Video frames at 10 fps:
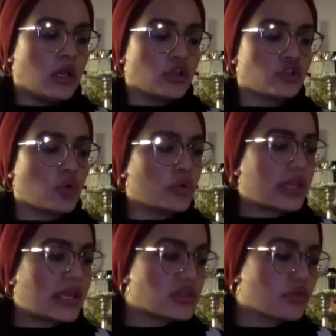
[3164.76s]
so
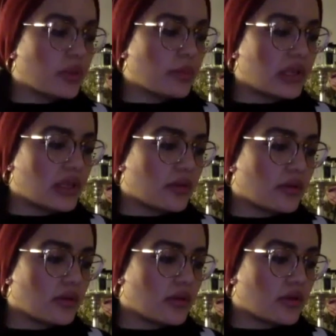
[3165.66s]
yeah, it's 3-Minute
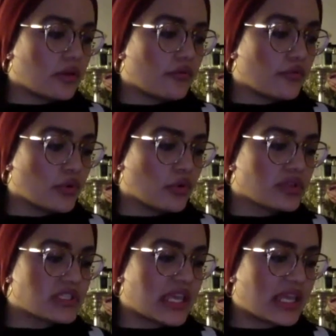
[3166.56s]
Rule.
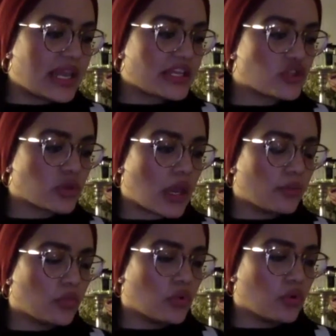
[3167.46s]
Say less to get
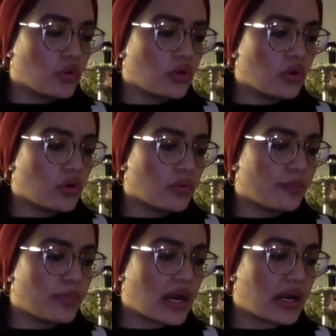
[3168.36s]
more
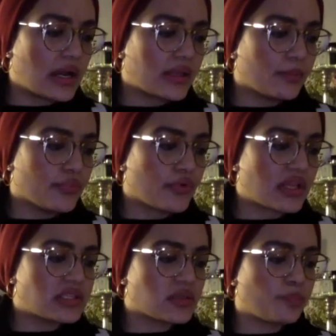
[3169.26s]
by
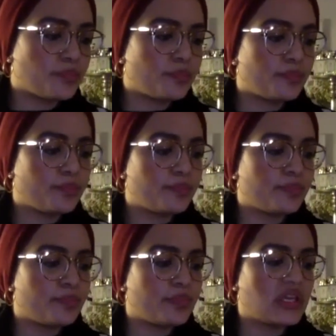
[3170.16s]
Brant
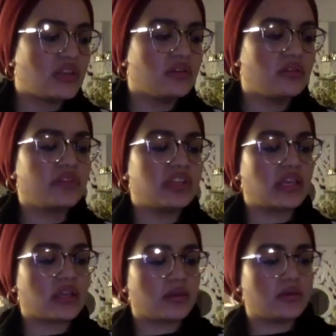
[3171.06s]
Pinvidic.
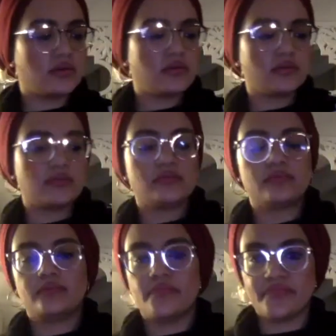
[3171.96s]

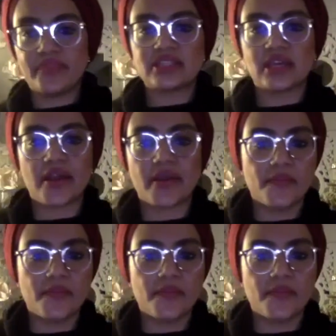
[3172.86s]
That's the guy.